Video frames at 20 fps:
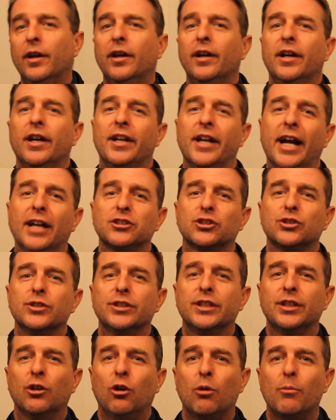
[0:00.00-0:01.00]
and answer
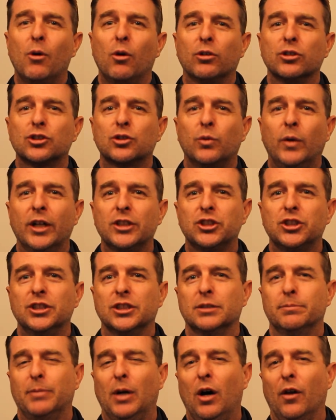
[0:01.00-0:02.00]
any homeowners' questions
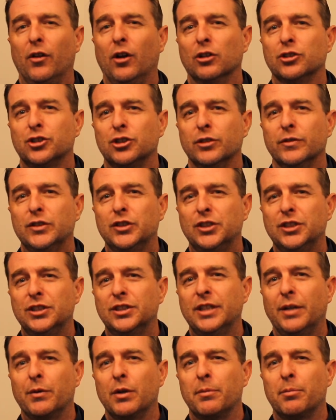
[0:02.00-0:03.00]
about our services
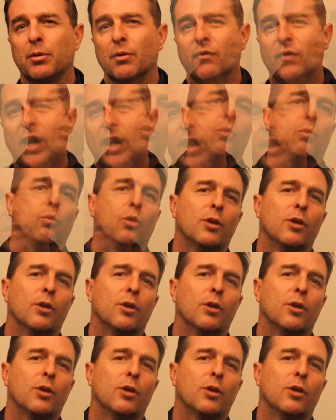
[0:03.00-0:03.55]
that we provide.